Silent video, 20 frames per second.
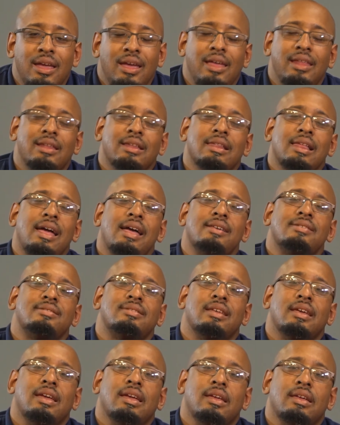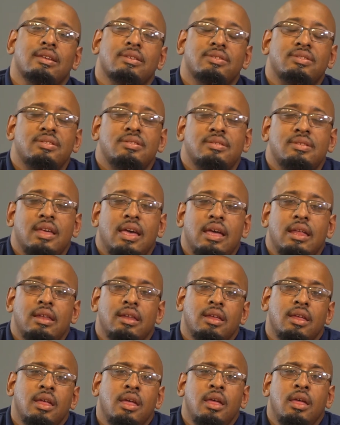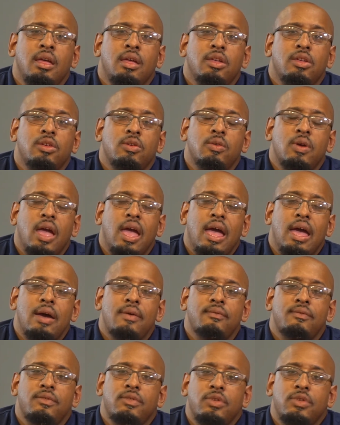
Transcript: And the last thing is that you have